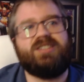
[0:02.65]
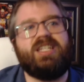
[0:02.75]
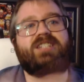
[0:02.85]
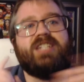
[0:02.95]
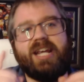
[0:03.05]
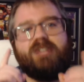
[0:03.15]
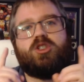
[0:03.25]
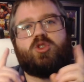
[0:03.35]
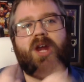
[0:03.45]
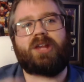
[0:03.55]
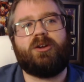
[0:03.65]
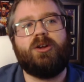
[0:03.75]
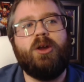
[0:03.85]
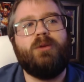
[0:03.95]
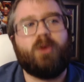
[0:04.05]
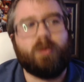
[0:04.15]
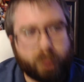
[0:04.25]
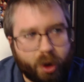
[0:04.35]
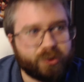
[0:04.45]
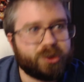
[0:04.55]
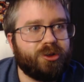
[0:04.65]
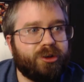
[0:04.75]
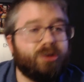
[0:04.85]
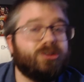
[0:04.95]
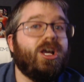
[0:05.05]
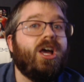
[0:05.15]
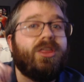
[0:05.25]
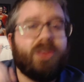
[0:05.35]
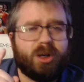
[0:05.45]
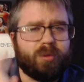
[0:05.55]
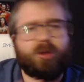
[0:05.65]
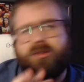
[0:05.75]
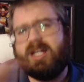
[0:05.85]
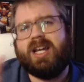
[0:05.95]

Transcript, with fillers: the teaser trailer for Marvel Studios Thunderbolts.